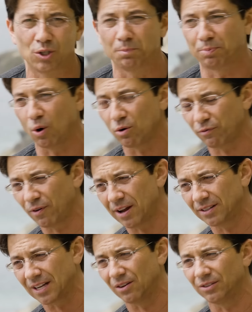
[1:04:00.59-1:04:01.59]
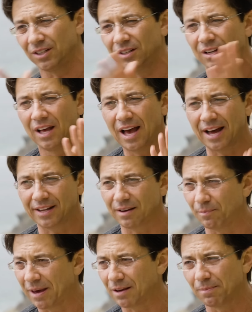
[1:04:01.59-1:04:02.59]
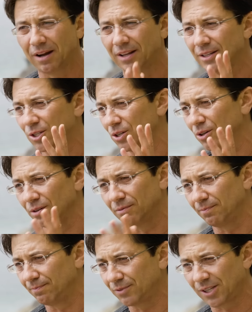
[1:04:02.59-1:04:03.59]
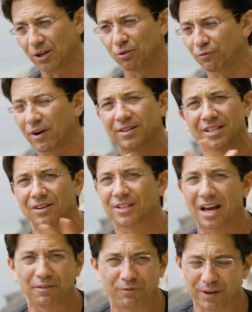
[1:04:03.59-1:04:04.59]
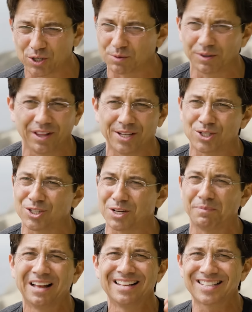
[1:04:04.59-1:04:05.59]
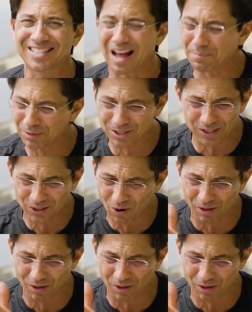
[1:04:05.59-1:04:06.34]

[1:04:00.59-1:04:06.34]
It's your broke friend telling you how to get make money. It's your single friend telling you how to fix your relationship. Stop listening